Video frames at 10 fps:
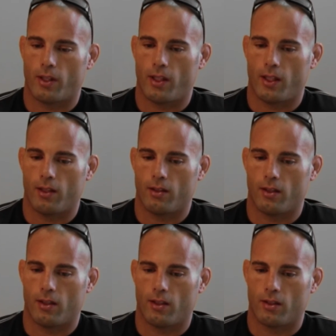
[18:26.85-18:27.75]

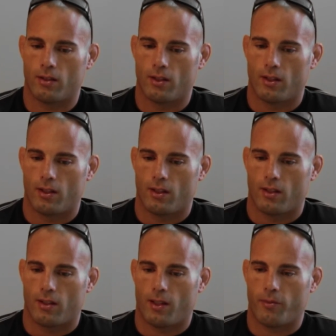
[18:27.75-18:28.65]
and
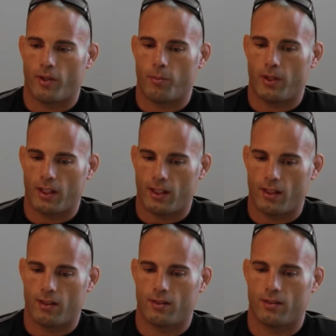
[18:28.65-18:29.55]
I'm very
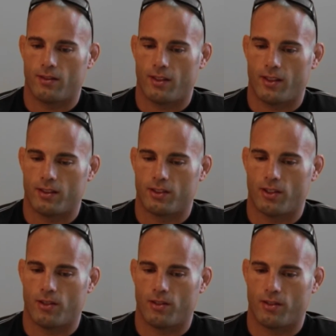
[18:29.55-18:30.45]
picky, and
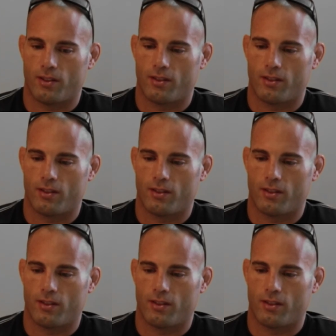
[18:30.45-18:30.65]
so